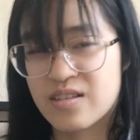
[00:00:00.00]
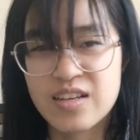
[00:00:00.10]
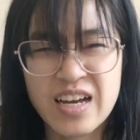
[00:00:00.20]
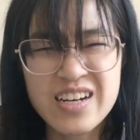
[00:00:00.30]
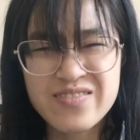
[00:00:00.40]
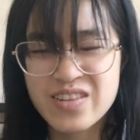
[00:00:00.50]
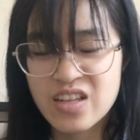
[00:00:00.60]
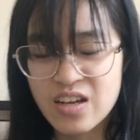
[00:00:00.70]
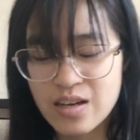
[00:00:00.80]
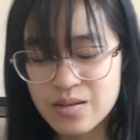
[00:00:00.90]
Kind of a
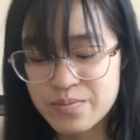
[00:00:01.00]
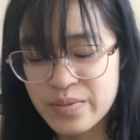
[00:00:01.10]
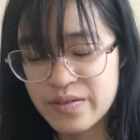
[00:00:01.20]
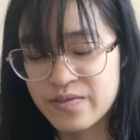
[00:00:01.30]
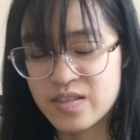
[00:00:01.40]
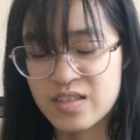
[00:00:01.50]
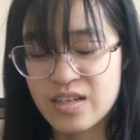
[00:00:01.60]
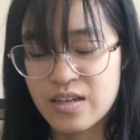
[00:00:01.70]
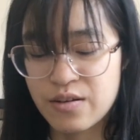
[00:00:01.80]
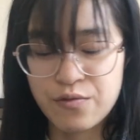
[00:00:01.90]
lot, but if it's
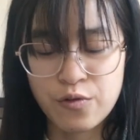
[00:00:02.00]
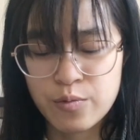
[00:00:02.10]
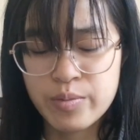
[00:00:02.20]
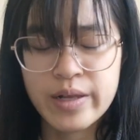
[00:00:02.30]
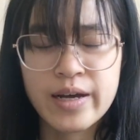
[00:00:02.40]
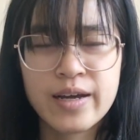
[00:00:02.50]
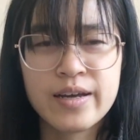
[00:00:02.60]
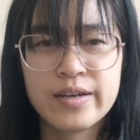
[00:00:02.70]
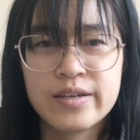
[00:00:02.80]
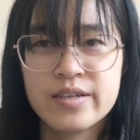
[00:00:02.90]
like a
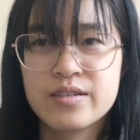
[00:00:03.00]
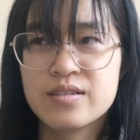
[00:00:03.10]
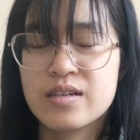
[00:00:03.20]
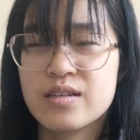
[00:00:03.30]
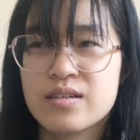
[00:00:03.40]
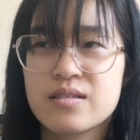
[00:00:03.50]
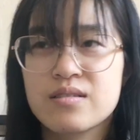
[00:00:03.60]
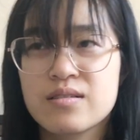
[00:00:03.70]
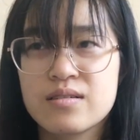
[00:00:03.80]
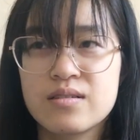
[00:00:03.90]
4-ply,
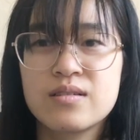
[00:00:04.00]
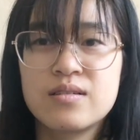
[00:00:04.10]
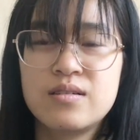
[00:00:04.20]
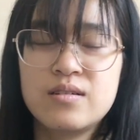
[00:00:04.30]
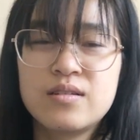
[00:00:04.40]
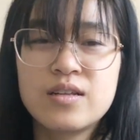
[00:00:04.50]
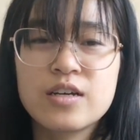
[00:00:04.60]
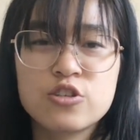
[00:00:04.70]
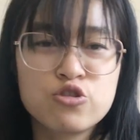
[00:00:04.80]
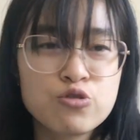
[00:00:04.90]
like
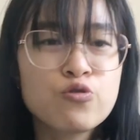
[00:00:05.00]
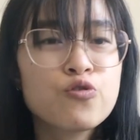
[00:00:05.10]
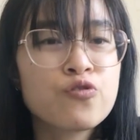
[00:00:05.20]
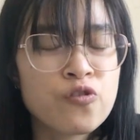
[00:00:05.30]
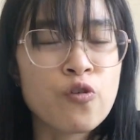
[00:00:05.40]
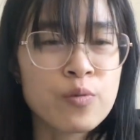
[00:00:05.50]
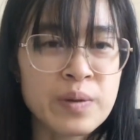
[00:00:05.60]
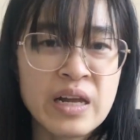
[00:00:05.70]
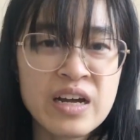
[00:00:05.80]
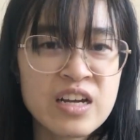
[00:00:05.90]
a true
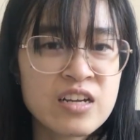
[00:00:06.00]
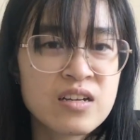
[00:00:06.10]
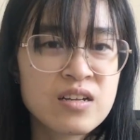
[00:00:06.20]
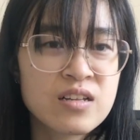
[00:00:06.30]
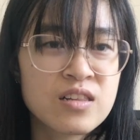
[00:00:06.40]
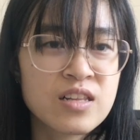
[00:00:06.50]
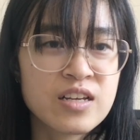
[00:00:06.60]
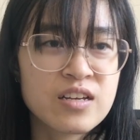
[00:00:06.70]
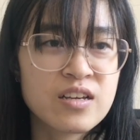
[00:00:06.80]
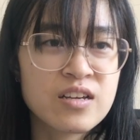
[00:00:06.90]
4-ply,
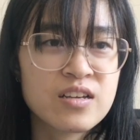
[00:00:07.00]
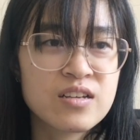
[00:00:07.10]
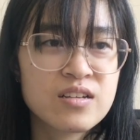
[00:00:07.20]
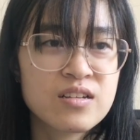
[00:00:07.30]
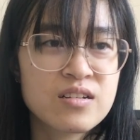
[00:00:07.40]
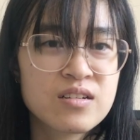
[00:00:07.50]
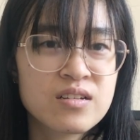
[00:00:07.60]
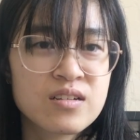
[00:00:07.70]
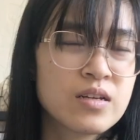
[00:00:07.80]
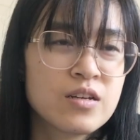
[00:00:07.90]
like a
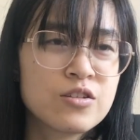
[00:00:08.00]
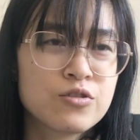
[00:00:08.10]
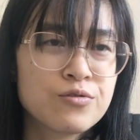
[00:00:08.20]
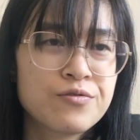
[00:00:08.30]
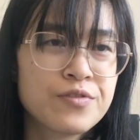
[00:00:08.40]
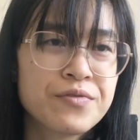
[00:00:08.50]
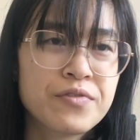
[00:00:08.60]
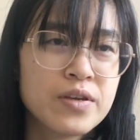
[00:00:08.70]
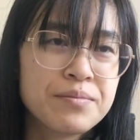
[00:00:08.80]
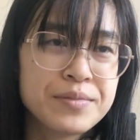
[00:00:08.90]

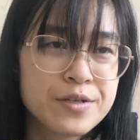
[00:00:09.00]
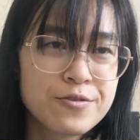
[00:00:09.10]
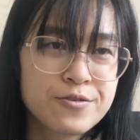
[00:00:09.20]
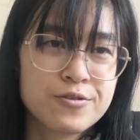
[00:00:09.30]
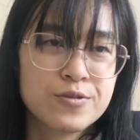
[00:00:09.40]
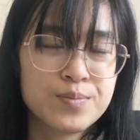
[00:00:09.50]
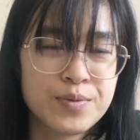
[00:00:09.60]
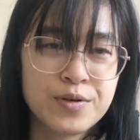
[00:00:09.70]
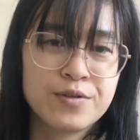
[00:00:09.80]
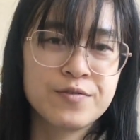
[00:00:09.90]
250 meters
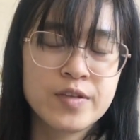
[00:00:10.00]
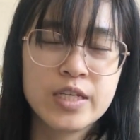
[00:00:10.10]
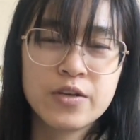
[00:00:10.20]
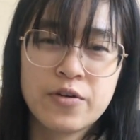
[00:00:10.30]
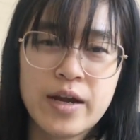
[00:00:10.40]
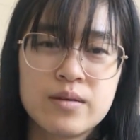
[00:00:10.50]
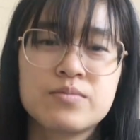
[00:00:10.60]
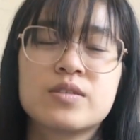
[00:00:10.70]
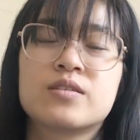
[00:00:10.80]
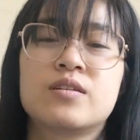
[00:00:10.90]
per 50
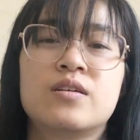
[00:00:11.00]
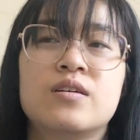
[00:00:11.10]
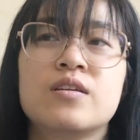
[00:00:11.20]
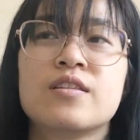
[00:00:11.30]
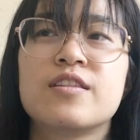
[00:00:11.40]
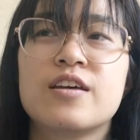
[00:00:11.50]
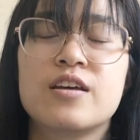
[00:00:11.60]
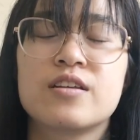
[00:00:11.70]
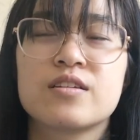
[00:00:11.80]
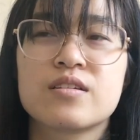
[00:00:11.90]
grams,
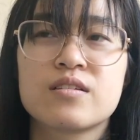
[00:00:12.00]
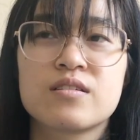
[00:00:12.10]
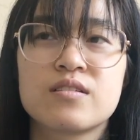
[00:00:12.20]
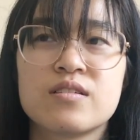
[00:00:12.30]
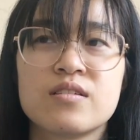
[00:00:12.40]
then,